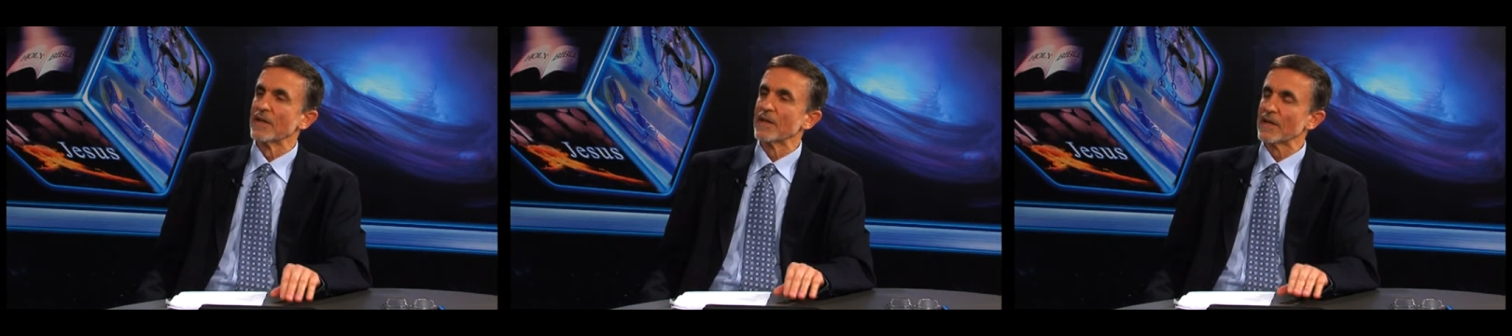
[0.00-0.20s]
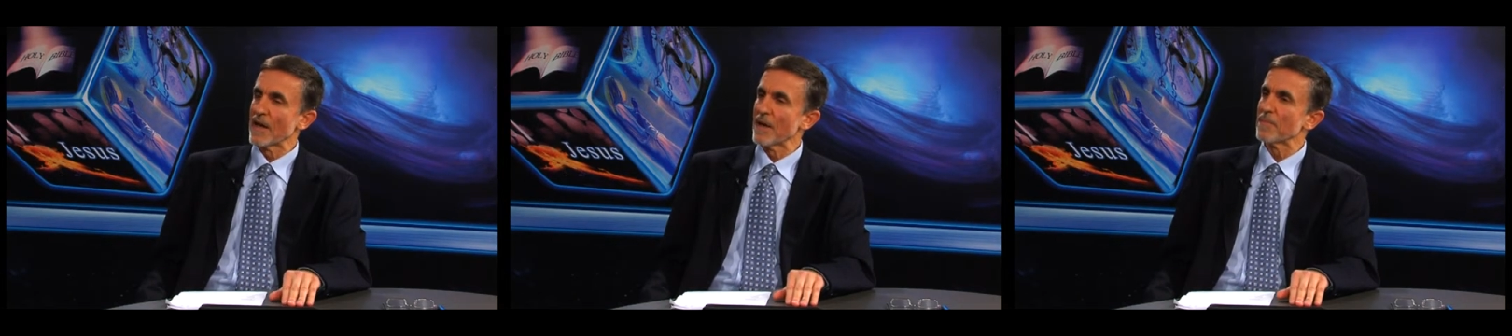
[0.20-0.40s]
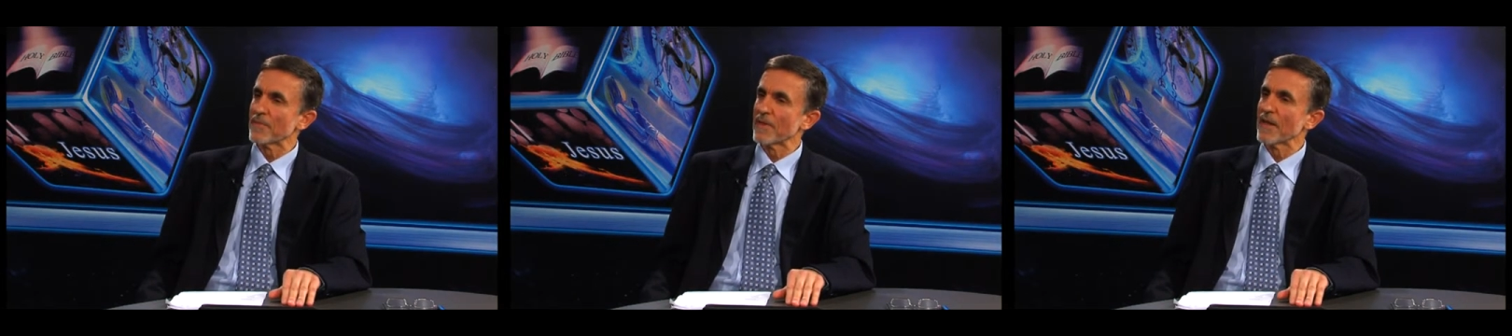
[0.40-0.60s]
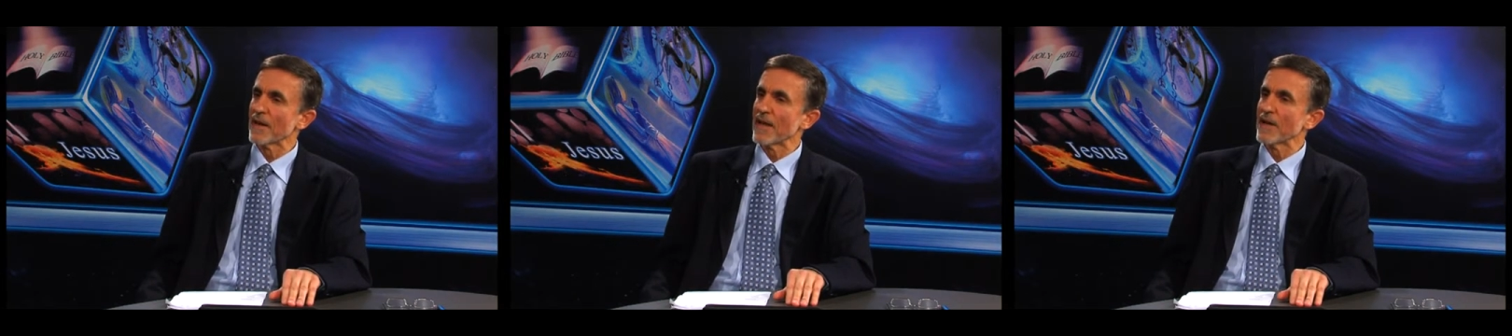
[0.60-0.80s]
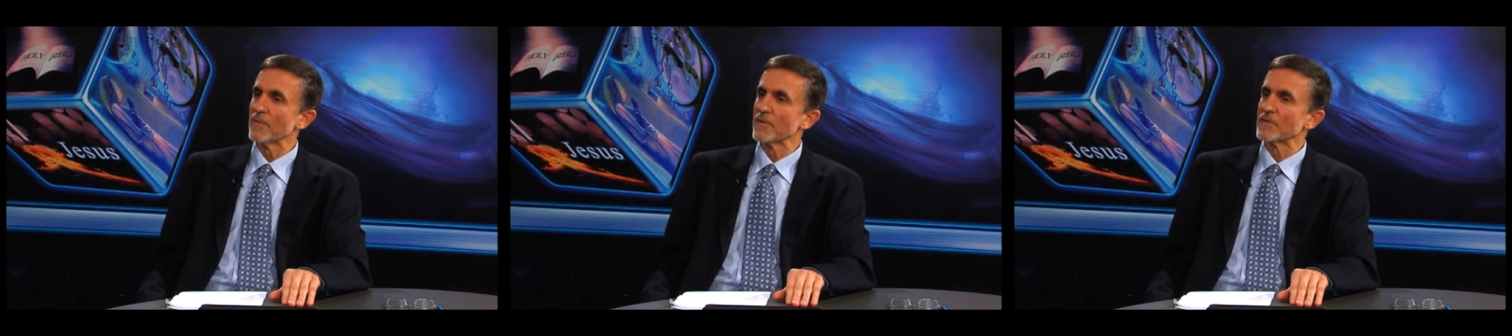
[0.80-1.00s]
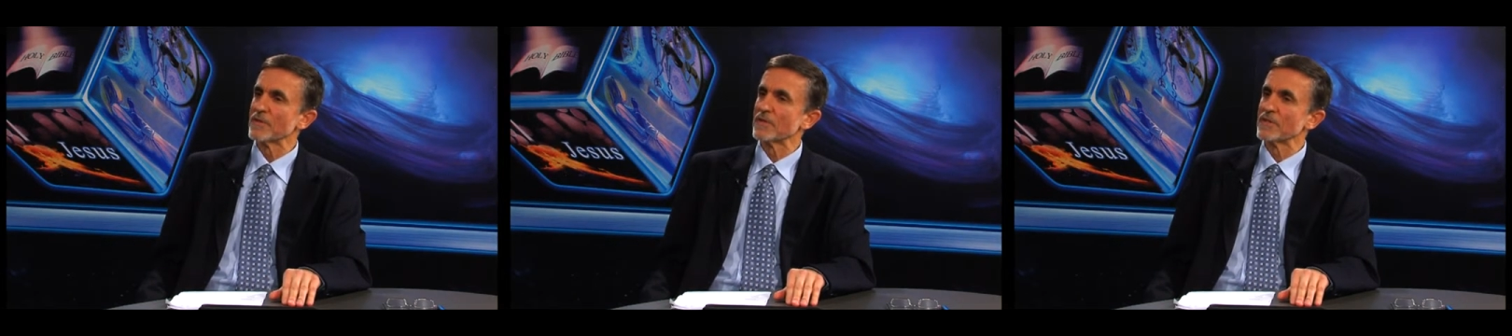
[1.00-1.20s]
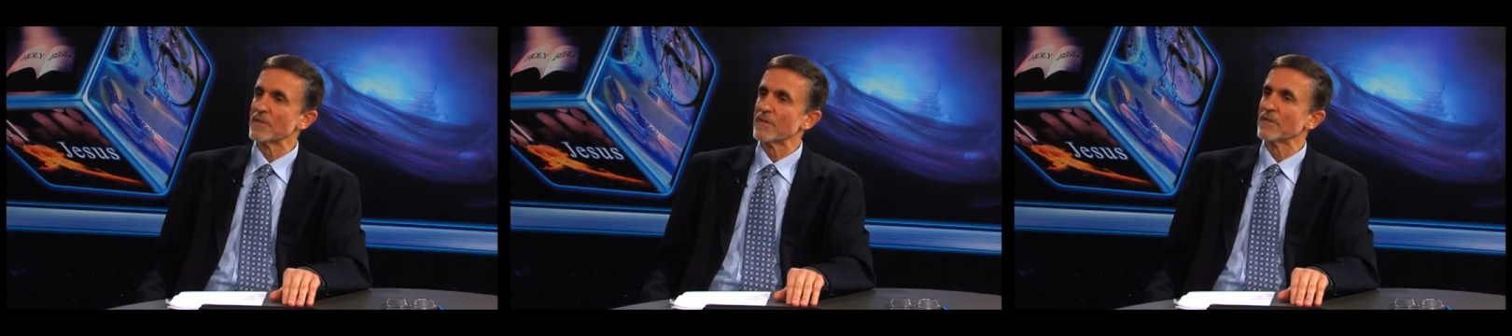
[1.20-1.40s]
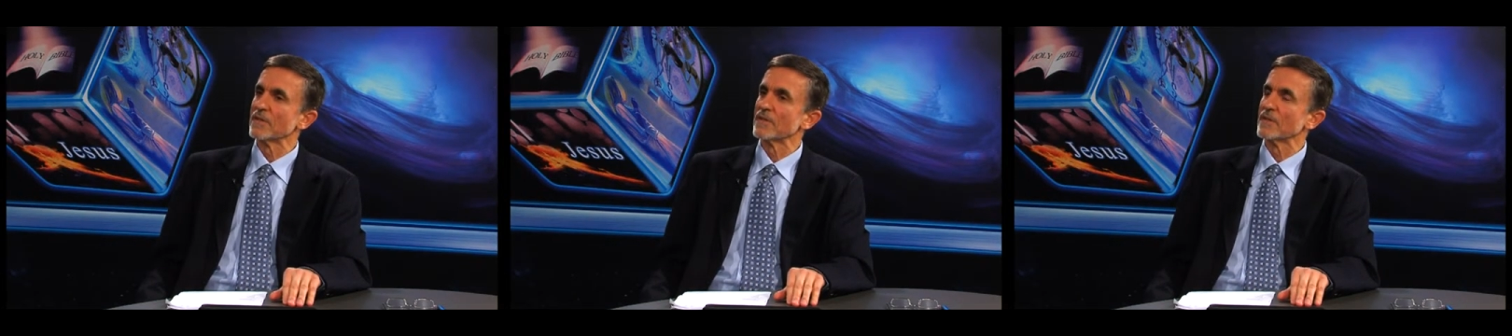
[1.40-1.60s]
kept their language and
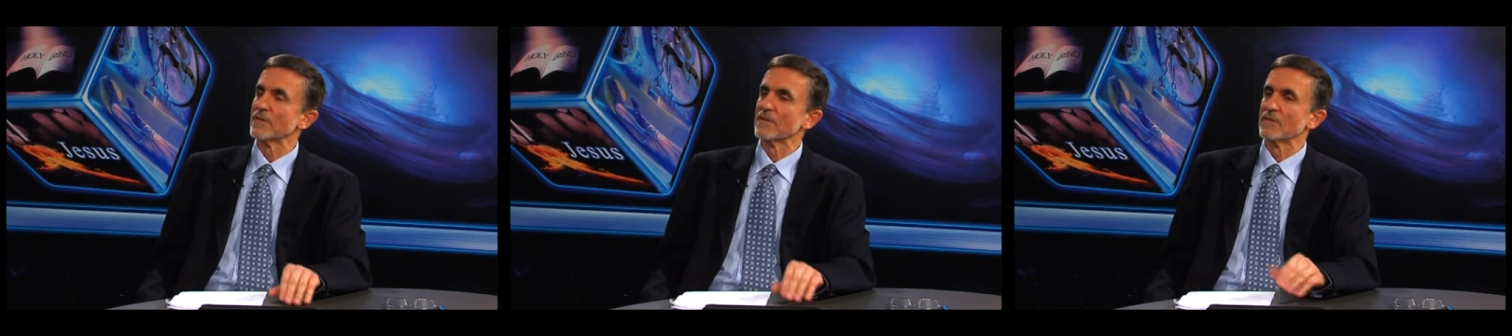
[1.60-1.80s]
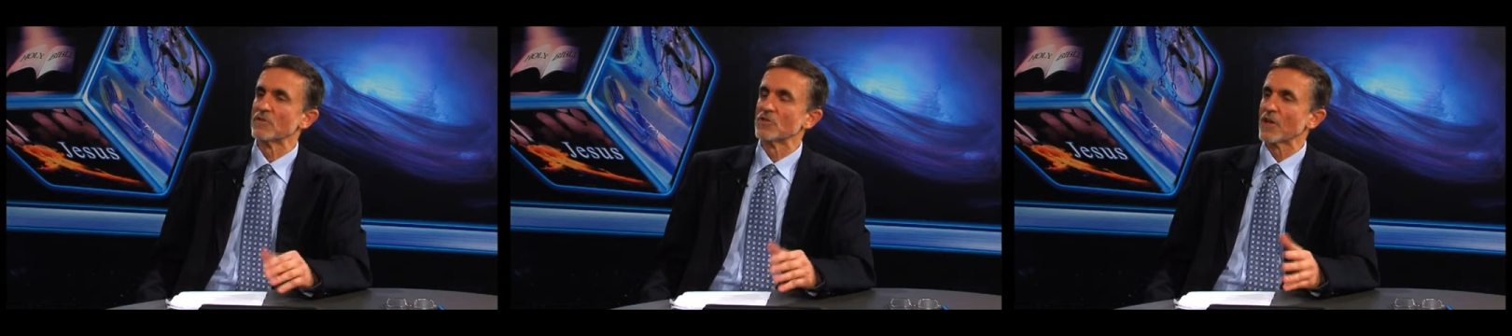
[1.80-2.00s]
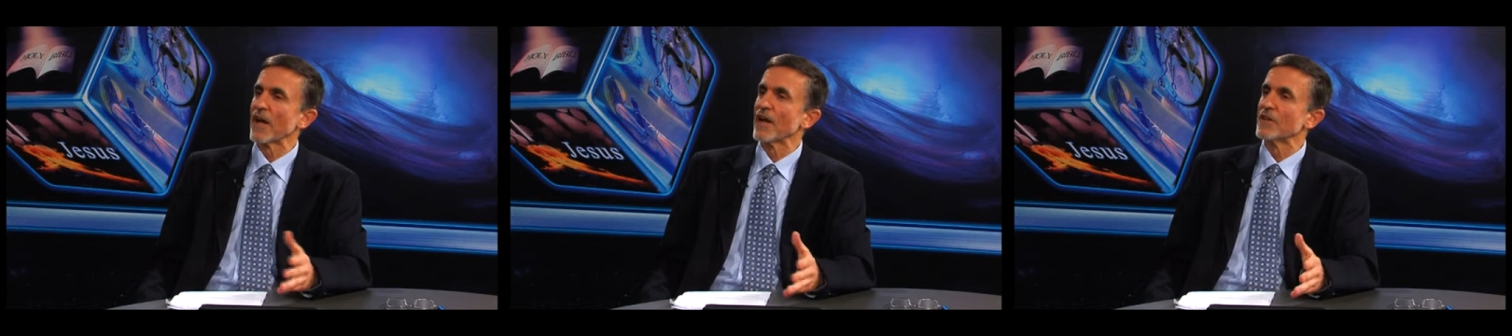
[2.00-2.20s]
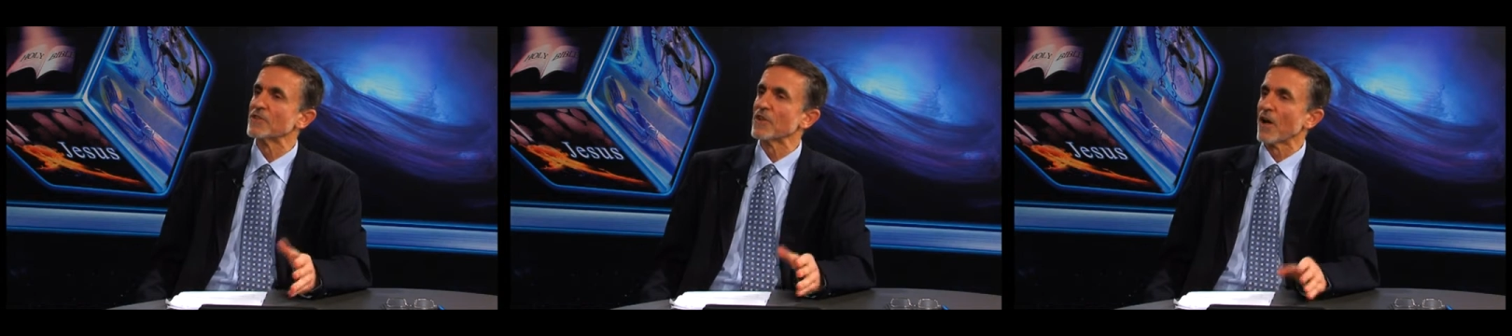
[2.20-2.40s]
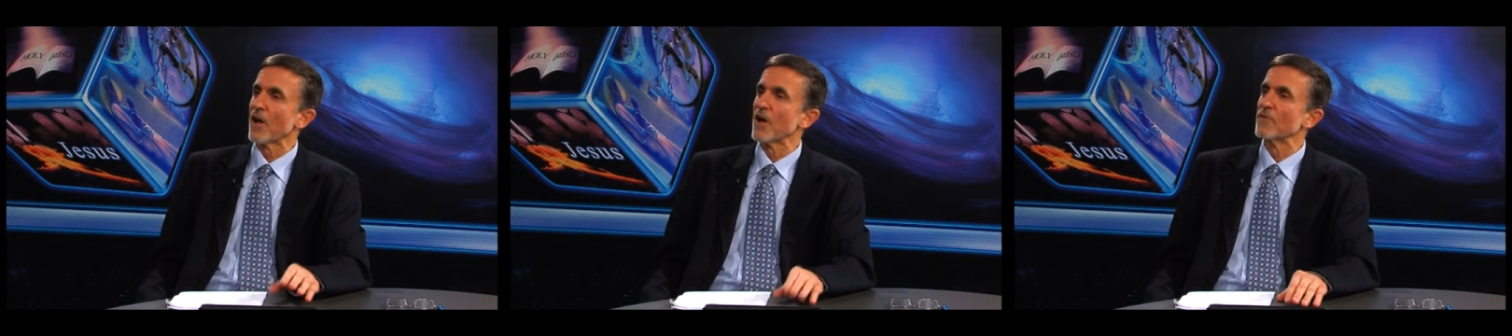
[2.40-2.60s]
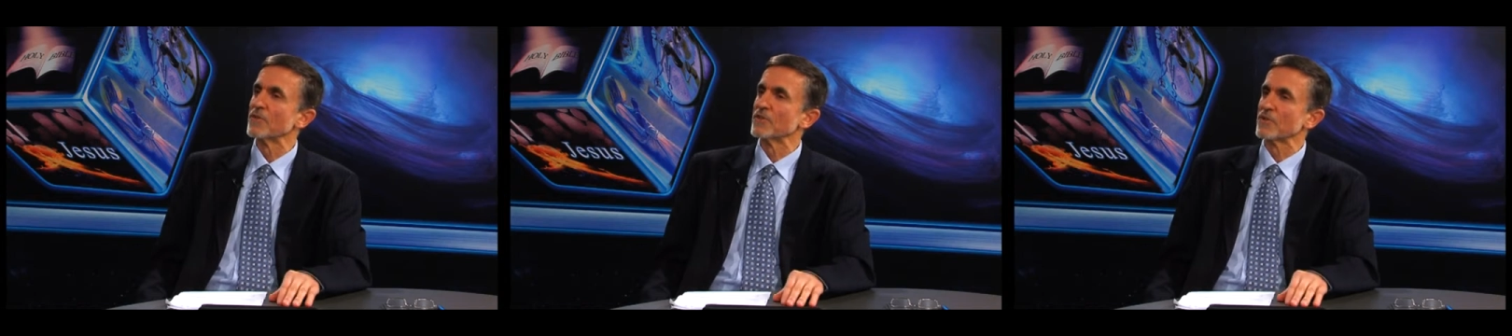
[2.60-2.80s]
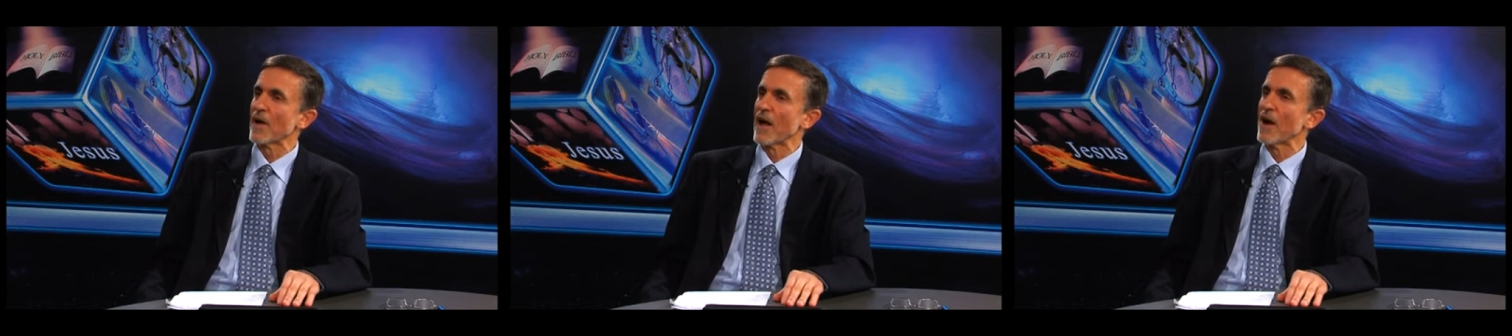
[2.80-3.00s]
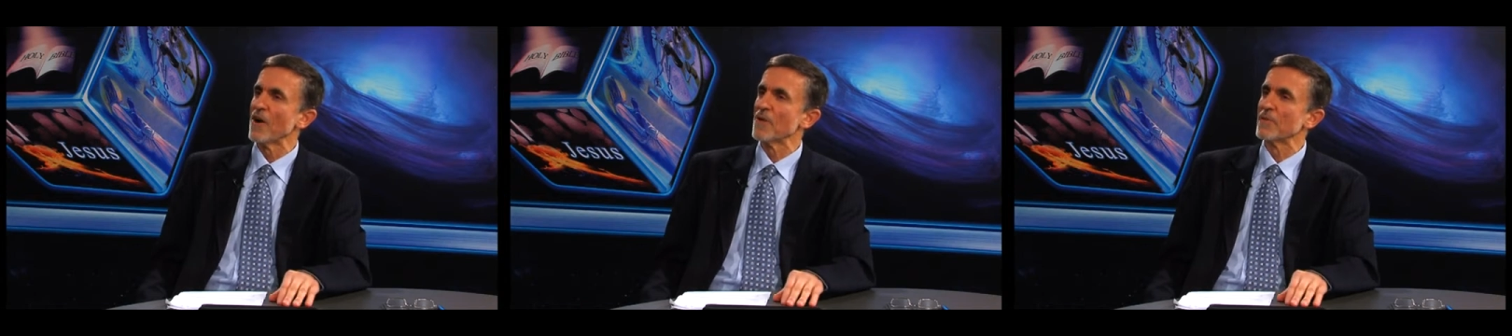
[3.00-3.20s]
didn't change over to
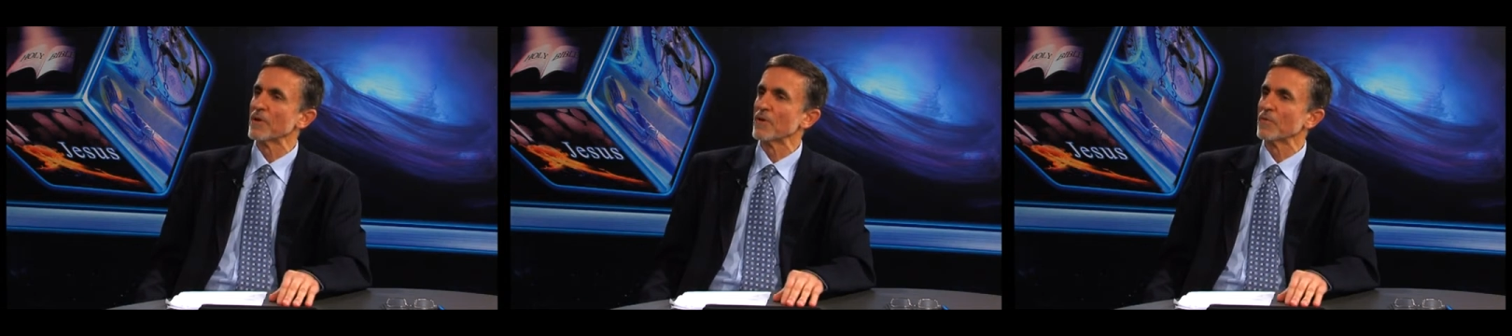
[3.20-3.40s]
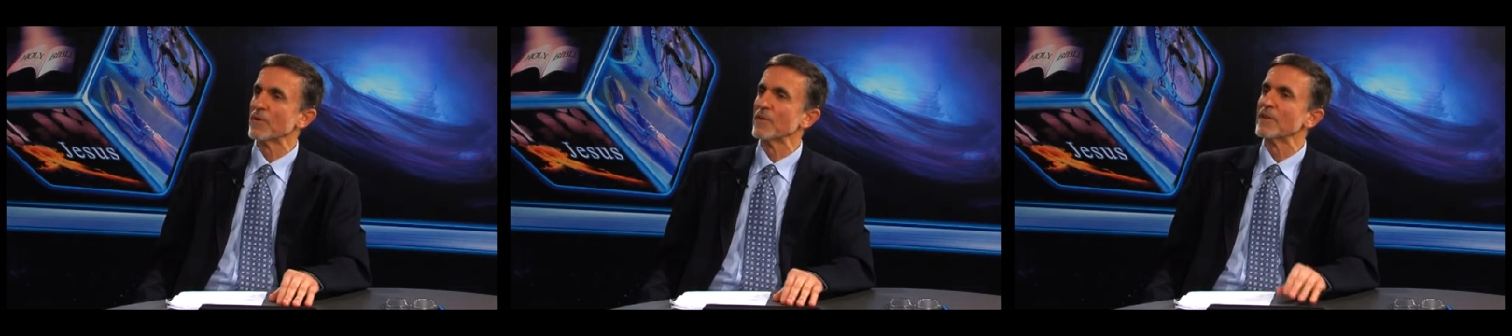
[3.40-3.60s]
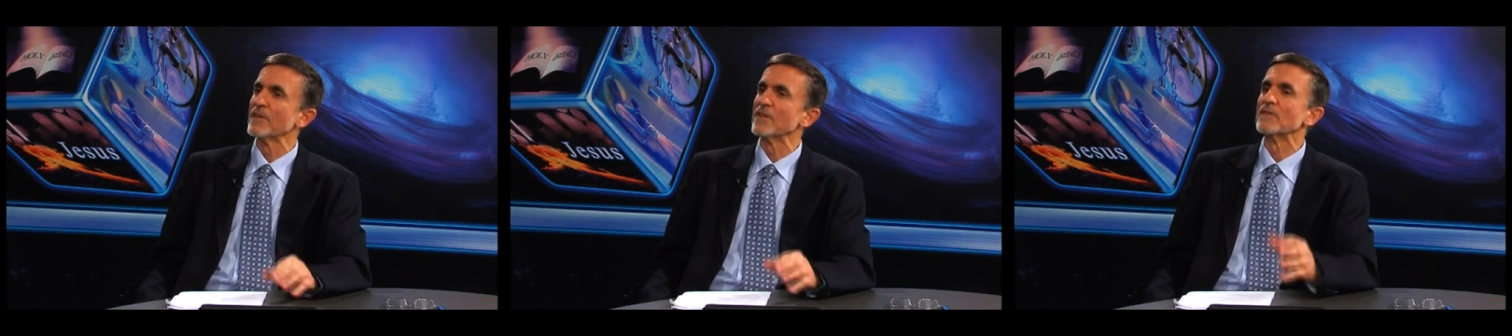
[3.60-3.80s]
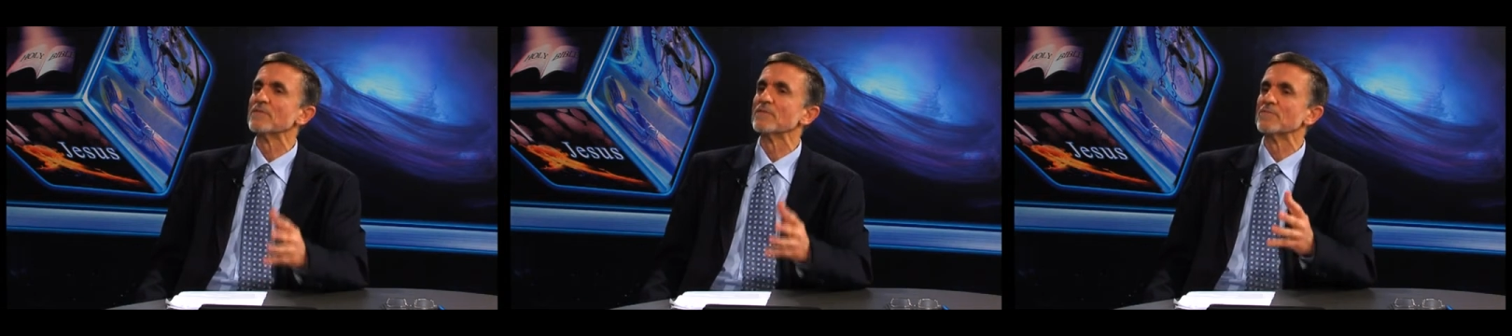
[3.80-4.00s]
Arabic really